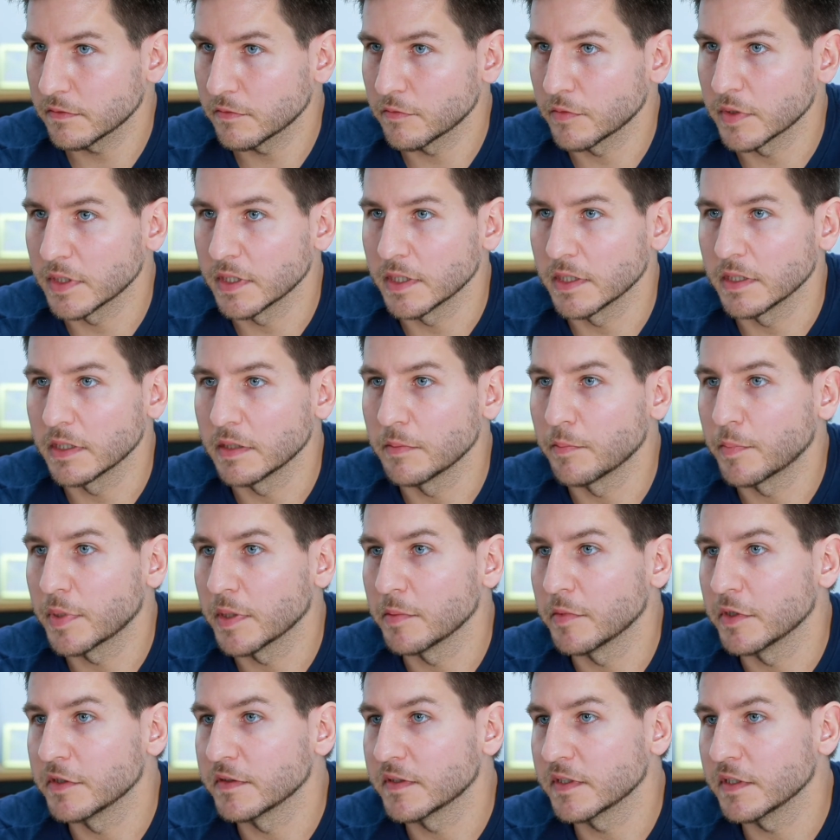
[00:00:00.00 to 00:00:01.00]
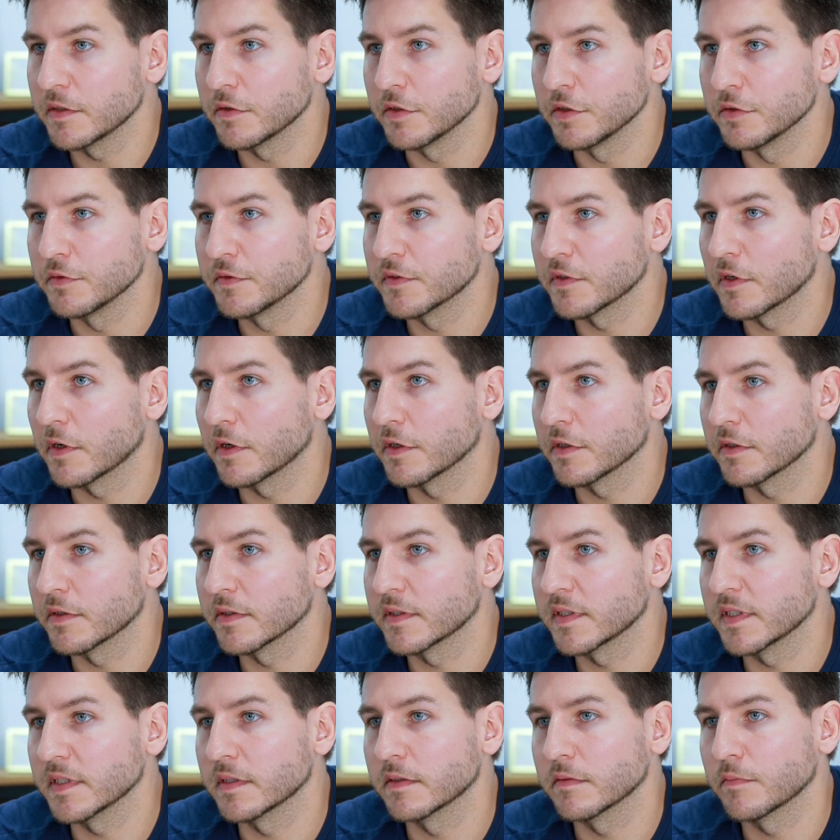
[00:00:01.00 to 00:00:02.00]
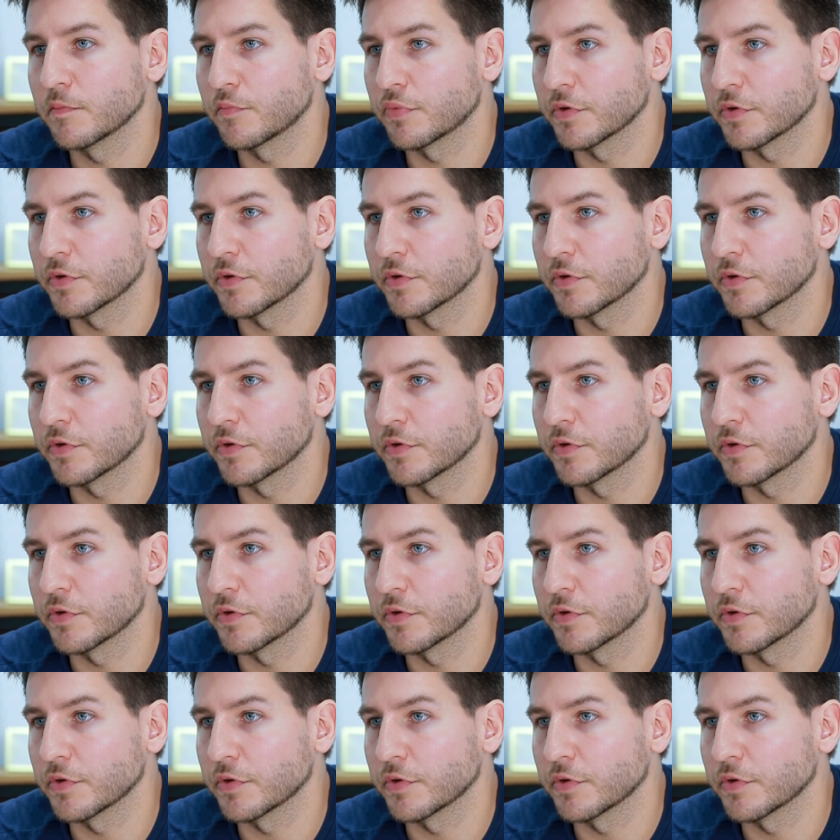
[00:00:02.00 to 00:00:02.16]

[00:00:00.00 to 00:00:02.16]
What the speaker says: We implemented a user-oriented